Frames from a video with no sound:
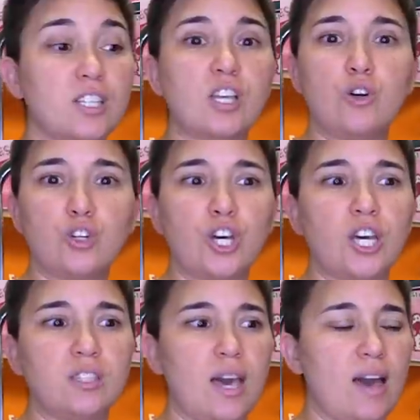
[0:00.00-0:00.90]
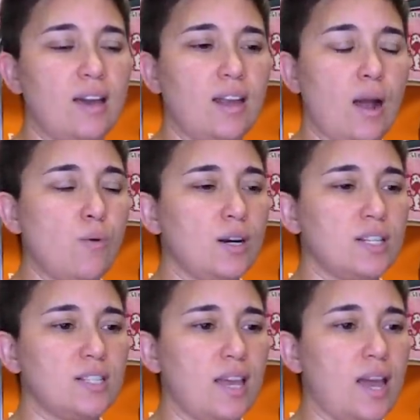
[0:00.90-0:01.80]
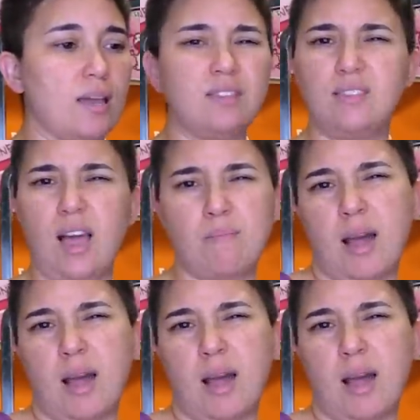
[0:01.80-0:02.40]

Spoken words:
so good that I want to say I